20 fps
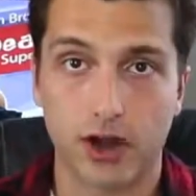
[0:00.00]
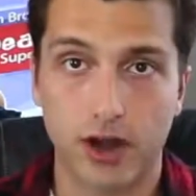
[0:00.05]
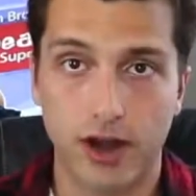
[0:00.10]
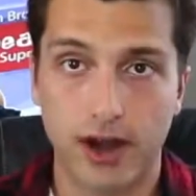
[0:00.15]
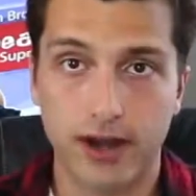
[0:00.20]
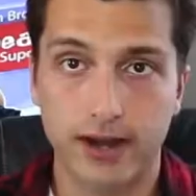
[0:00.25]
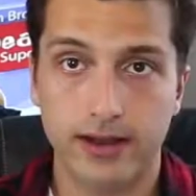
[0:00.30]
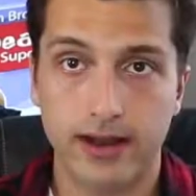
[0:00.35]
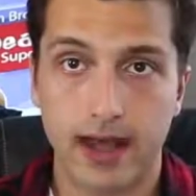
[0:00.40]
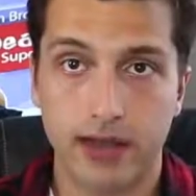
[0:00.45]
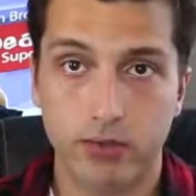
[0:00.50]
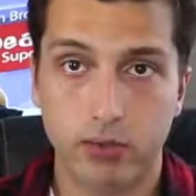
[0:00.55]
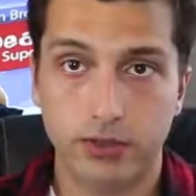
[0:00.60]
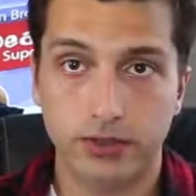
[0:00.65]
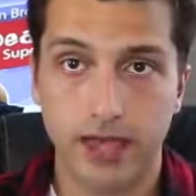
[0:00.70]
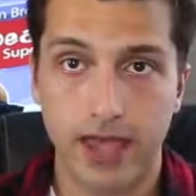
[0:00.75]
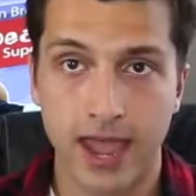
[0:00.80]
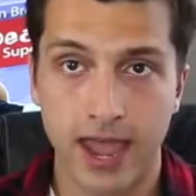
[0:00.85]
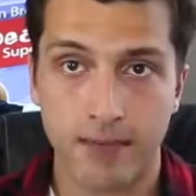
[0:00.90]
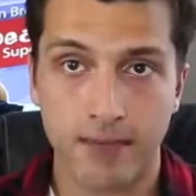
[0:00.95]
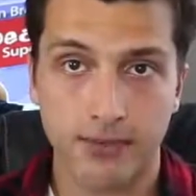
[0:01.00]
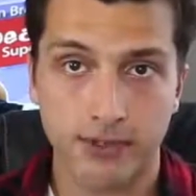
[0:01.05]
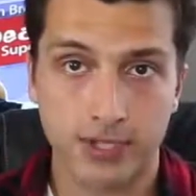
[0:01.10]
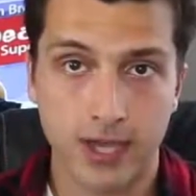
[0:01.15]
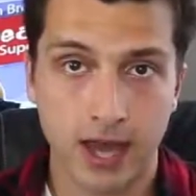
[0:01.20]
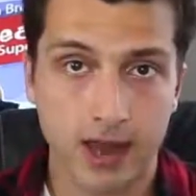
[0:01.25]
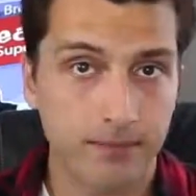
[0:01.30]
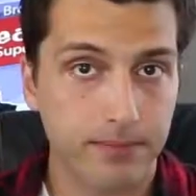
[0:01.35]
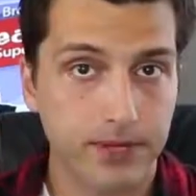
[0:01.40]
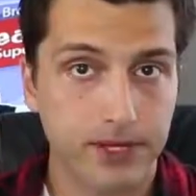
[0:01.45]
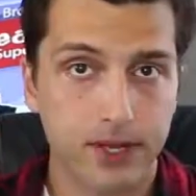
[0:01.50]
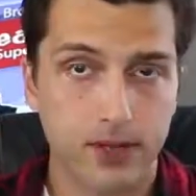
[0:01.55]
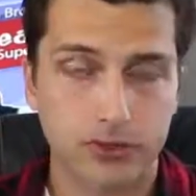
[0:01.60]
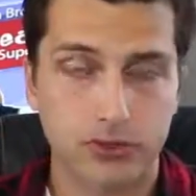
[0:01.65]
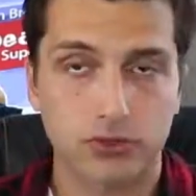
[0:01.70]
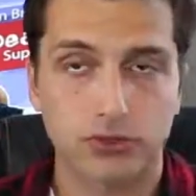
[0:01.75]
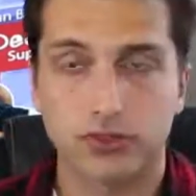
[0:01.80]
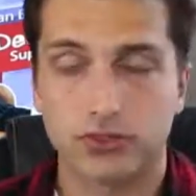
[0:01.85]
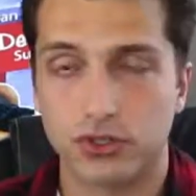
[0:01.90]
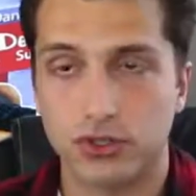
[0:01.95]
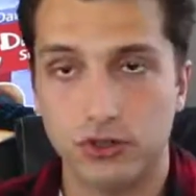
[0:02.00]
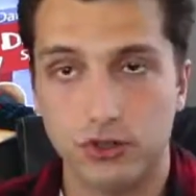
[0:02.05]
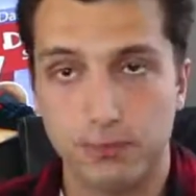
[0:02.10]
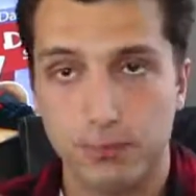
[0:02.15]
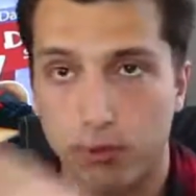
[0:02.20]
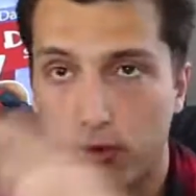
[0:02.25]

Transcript: All right, now with Amazon, because there's new